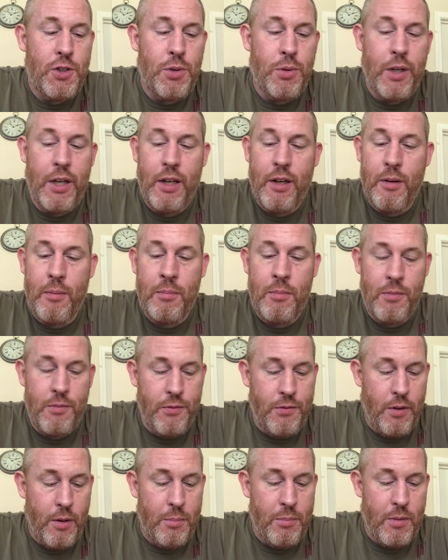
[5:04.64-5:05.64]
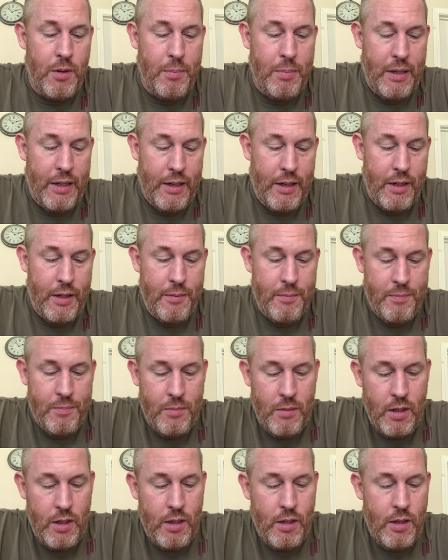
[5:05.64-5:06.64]
to him from the pig,
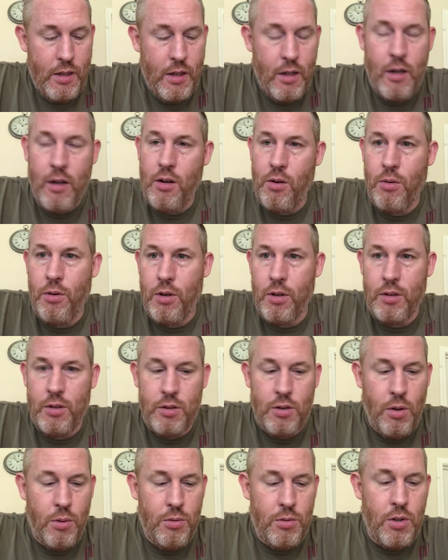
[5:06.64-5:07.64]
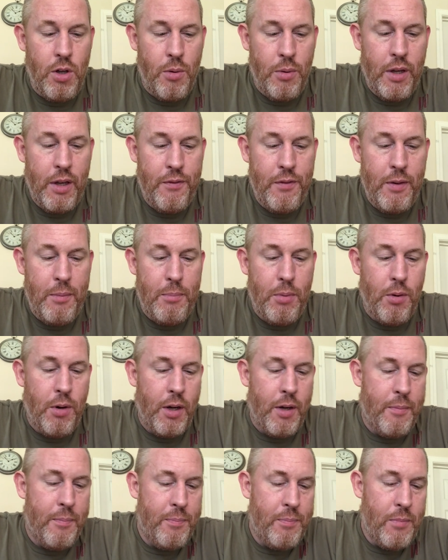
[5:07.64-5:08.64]
or don't give him
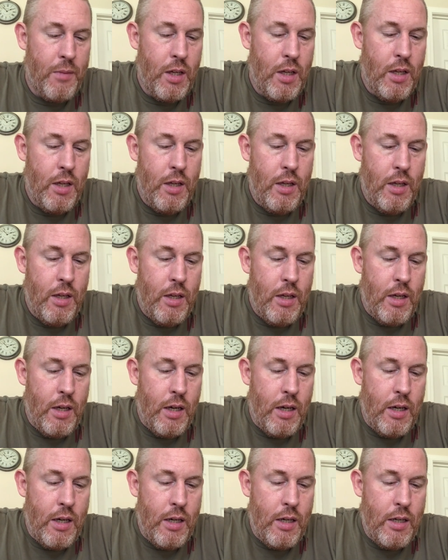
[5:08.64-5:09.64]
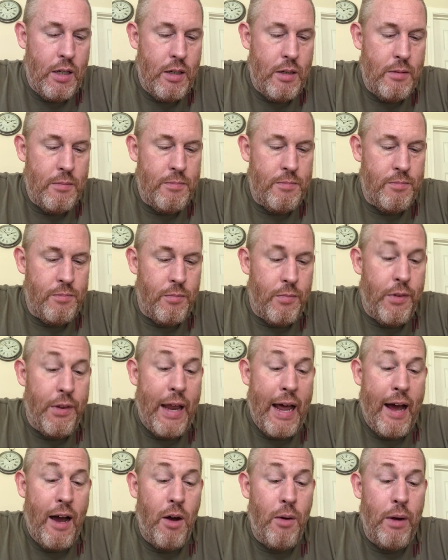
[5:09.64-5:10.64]
pork.
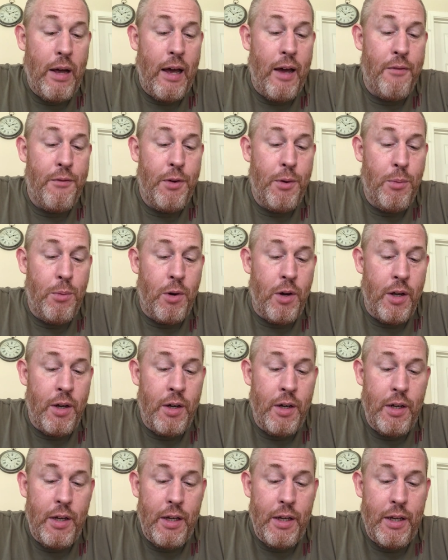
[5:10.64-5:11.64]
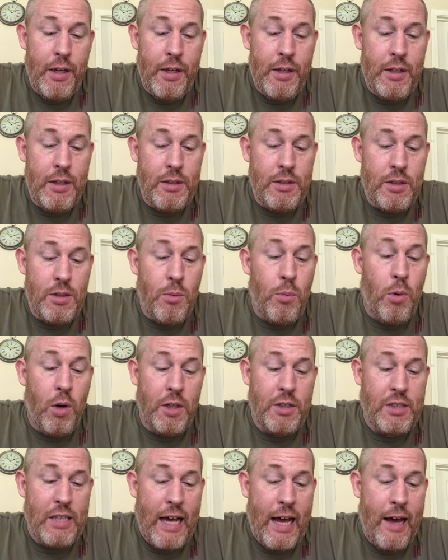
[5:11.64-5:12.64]
Now everyone
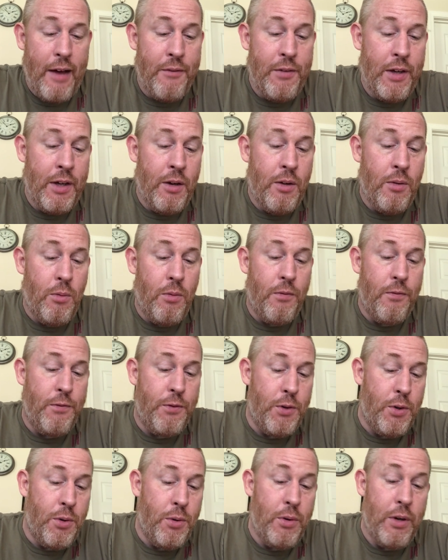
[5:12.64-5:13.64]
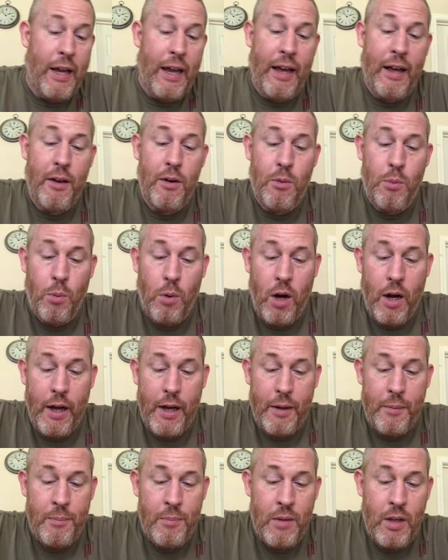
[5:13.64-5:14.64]
was having food and
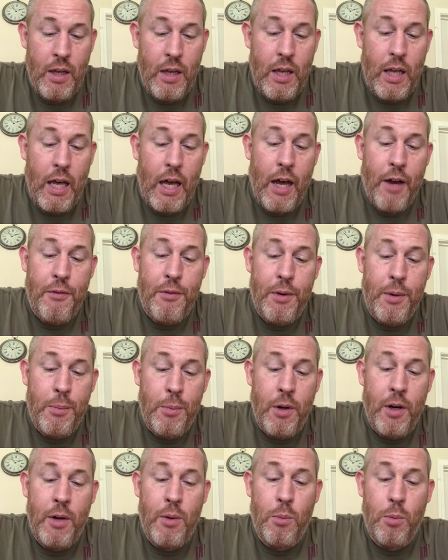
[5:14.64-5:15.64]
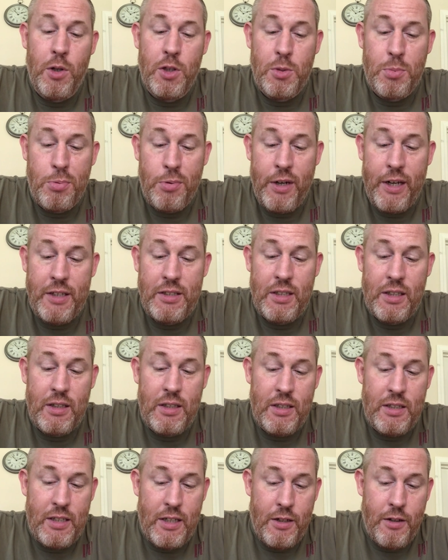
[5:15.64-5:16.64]
wine. Everyone was praising
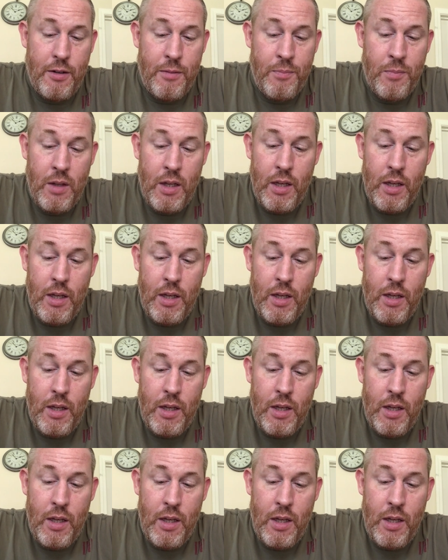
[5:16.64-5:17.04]
the dinner.